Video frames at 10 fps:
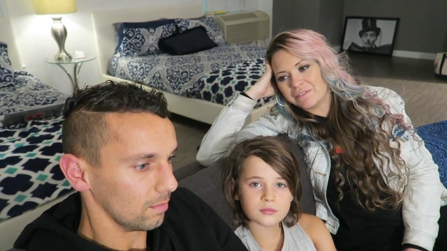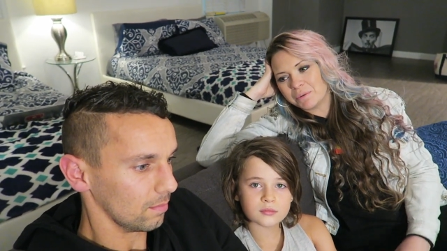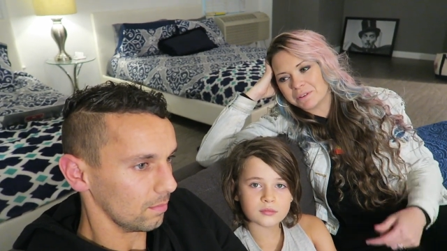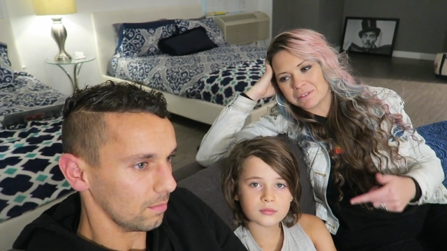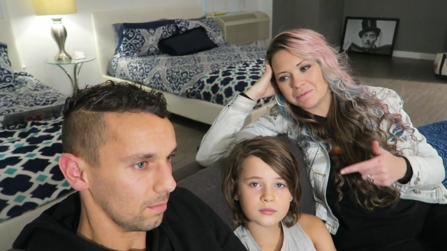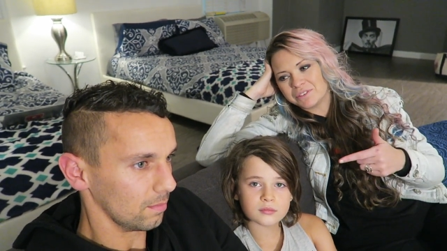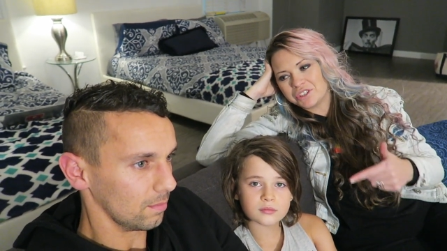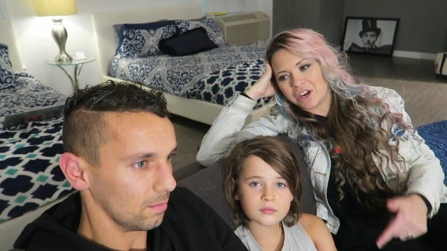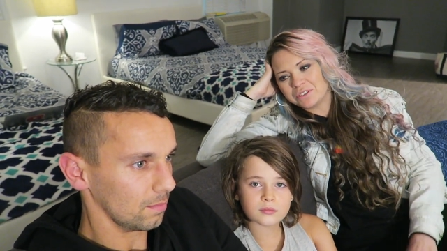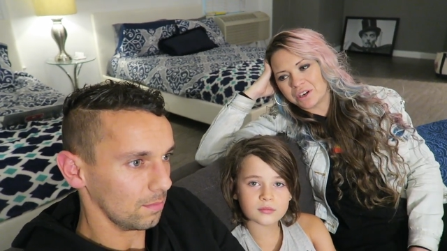Speaker 1: if it wasn't for
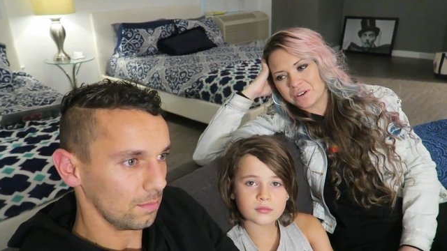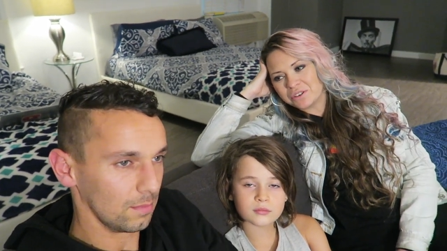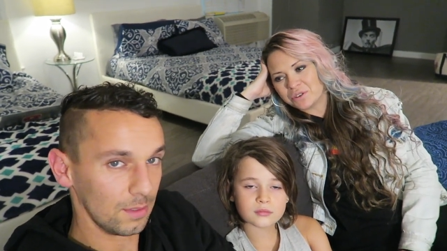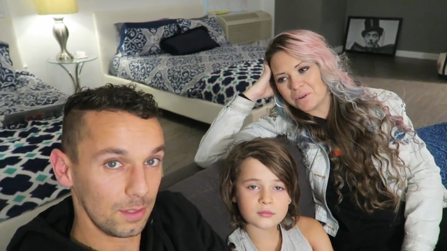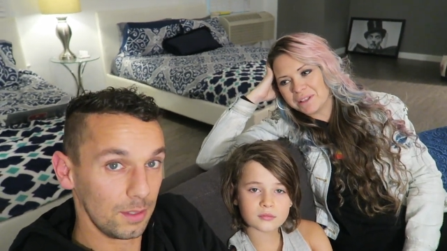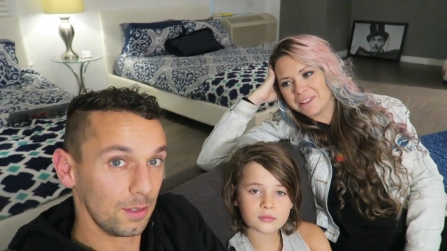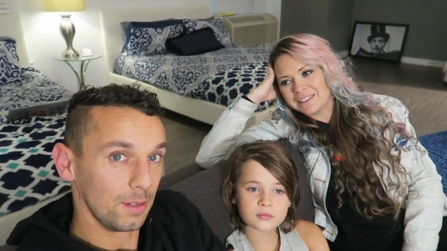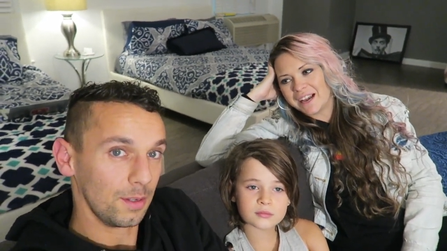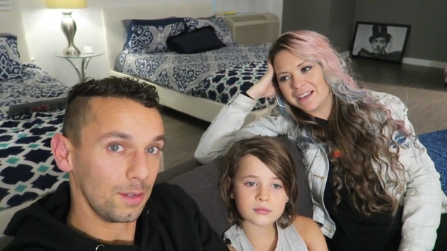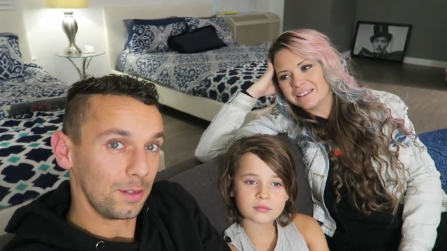Jojo controlling the
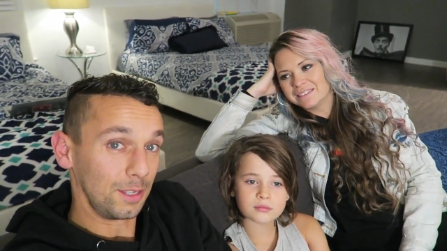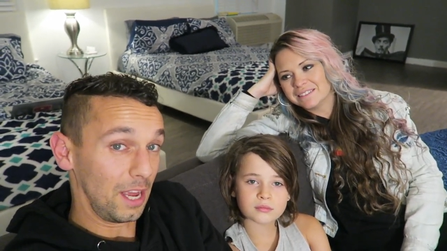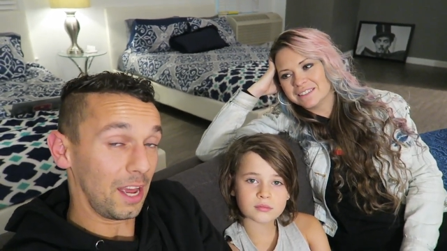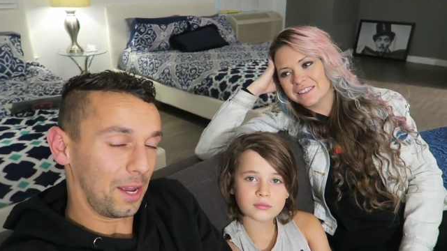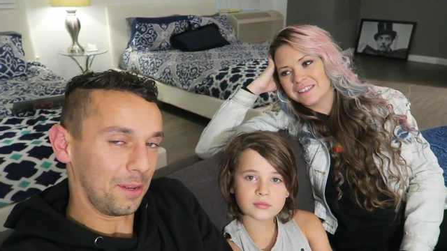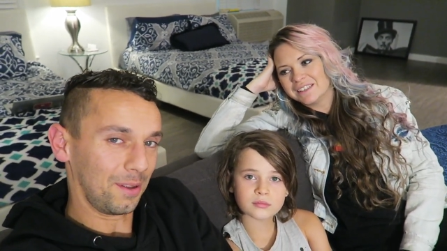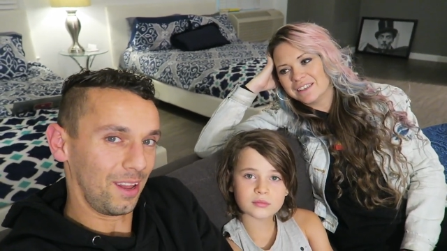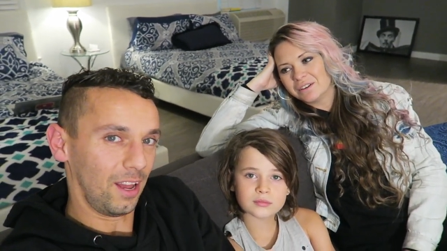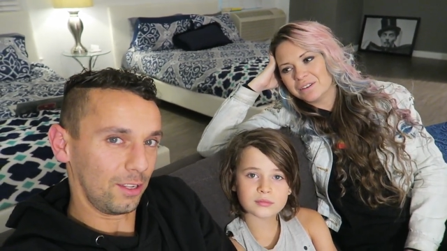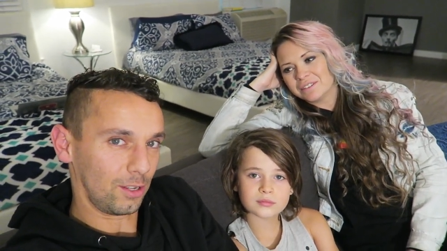day.
Speaker 2: Yeah,
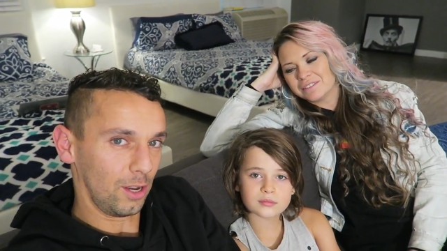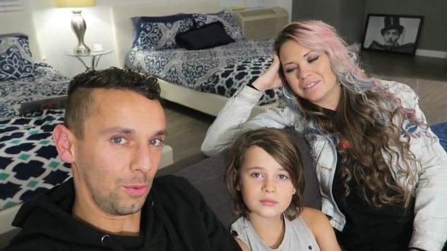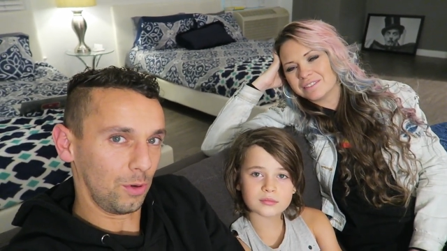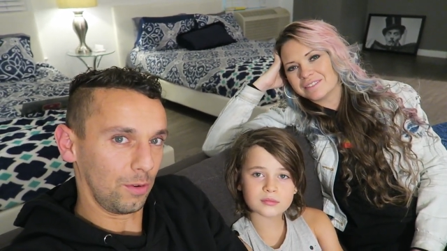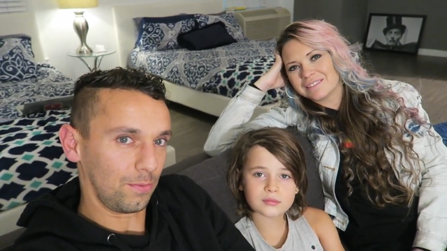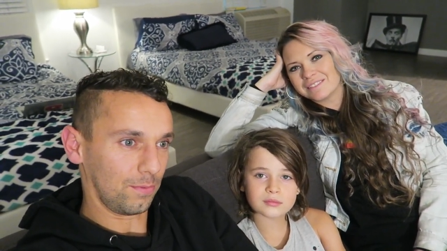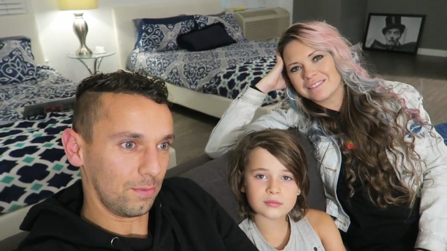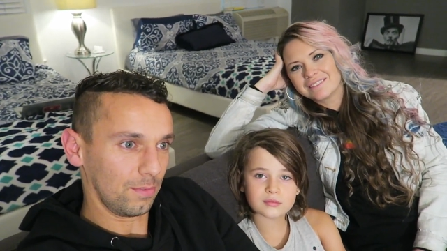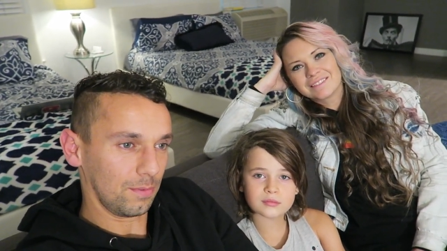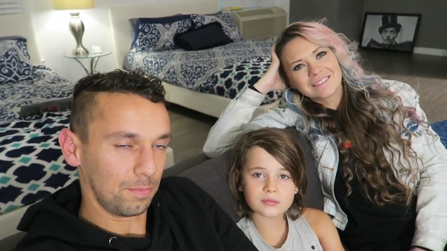I certainly wouldn't have
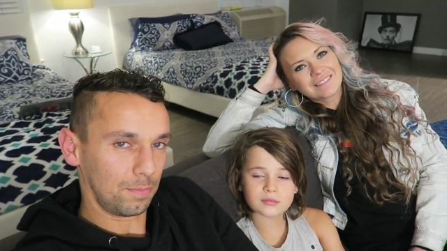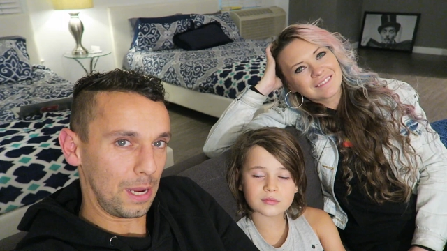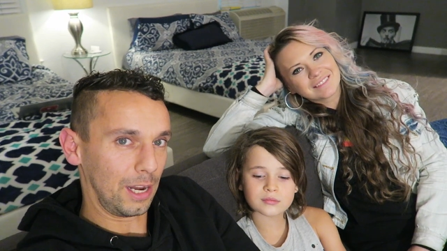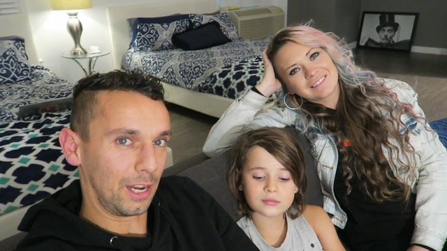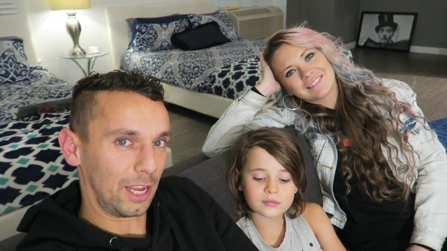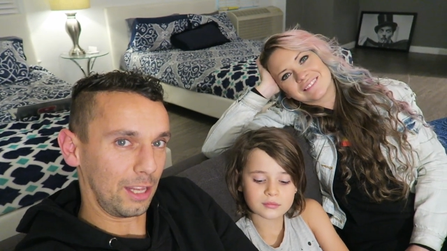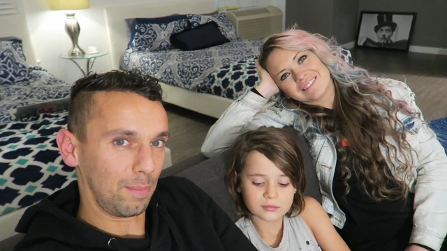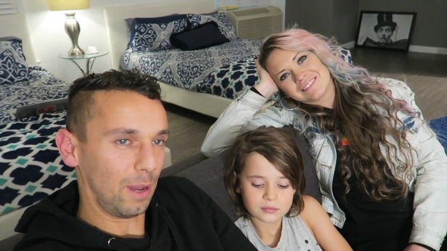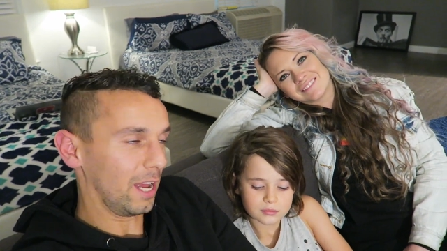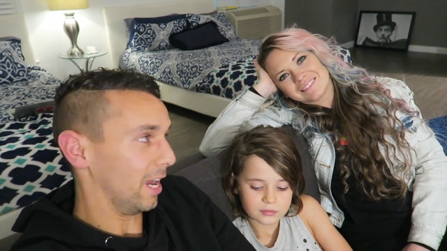been in the
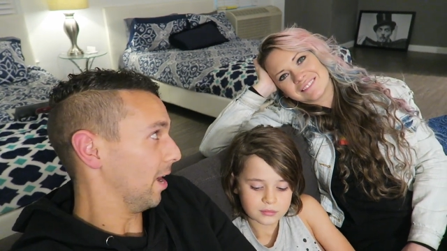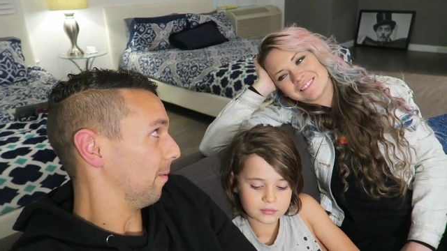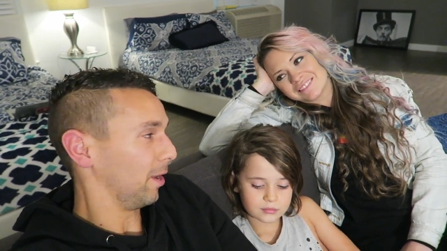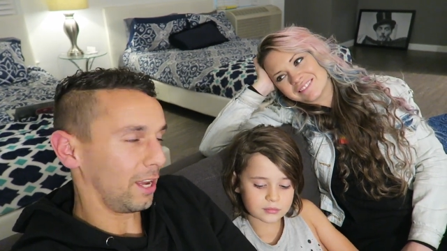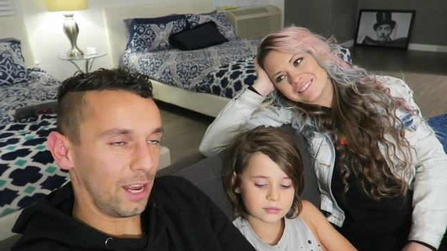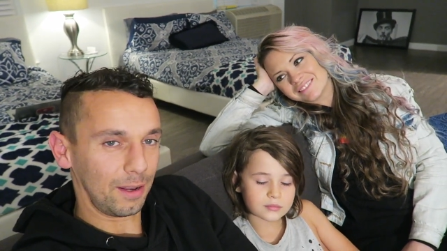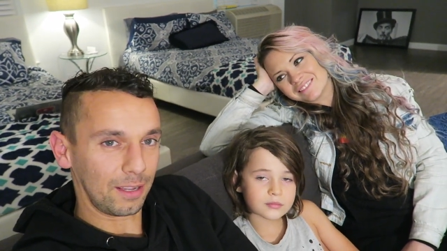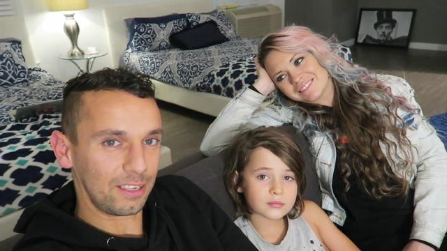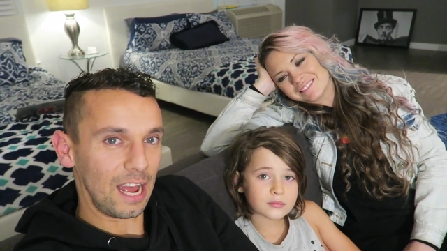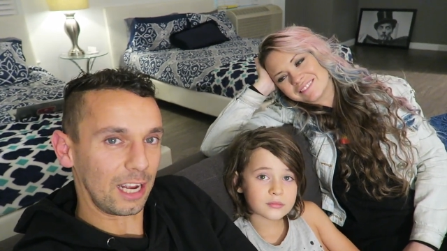kids' play area getting
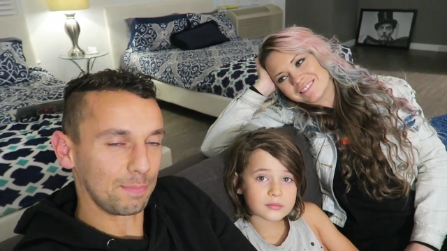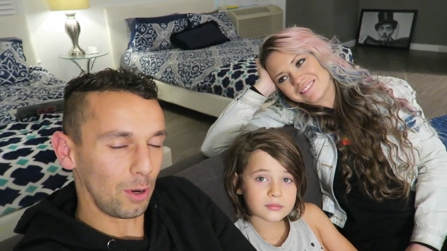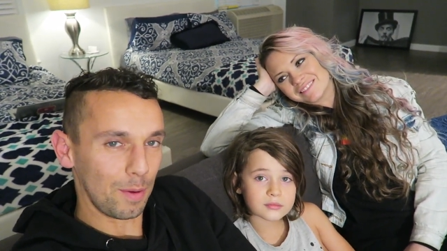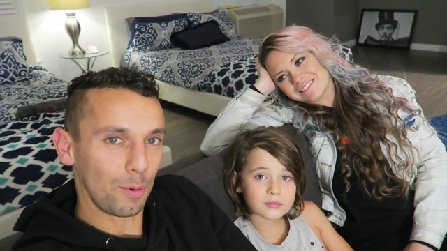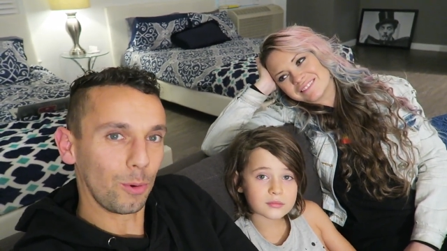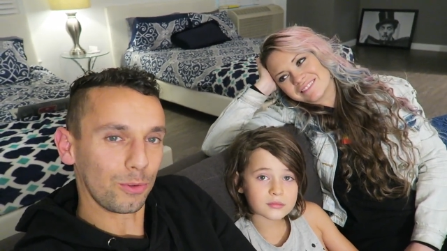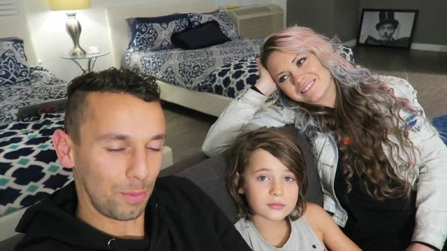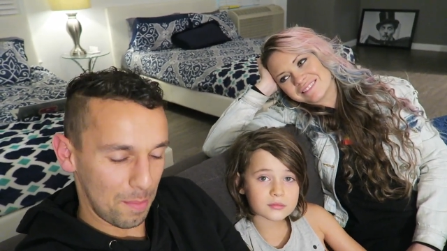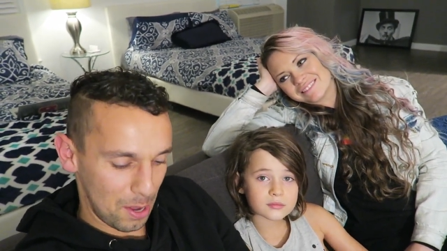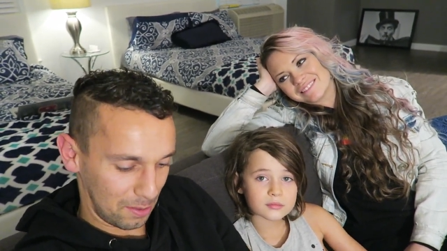attacked by balls
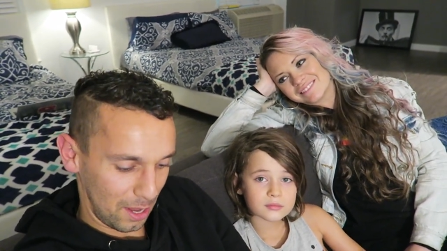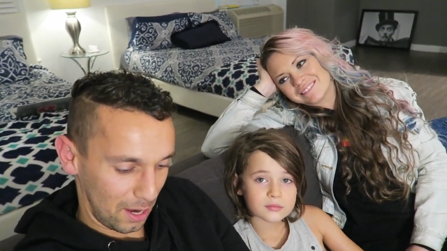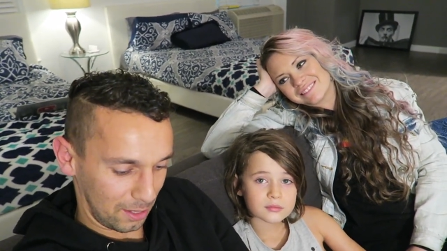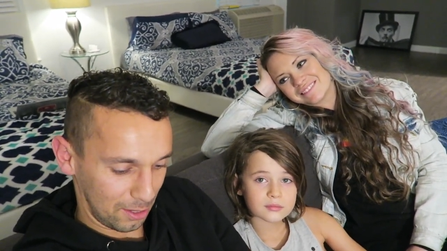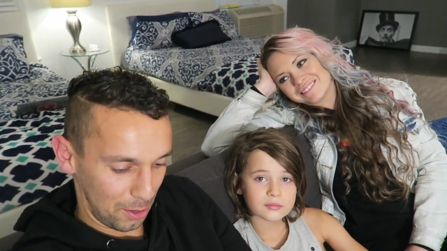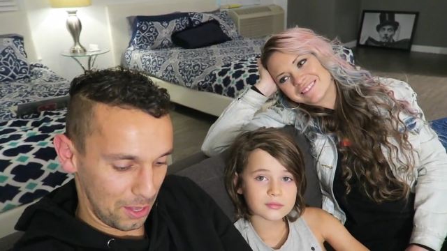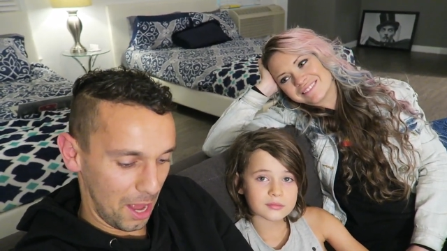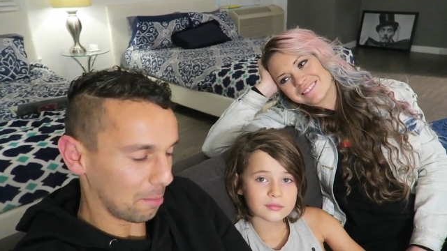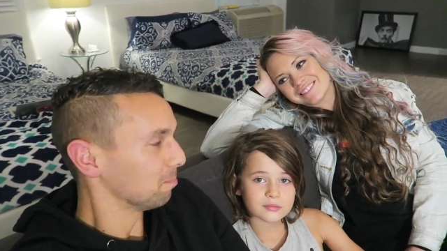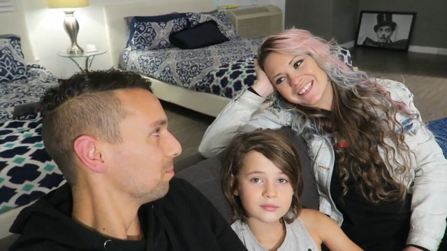on my birthday, I can tell you
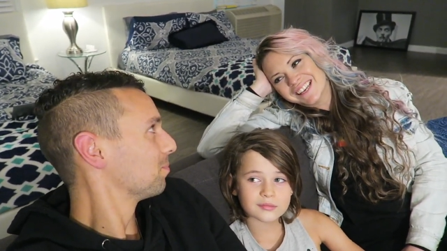that.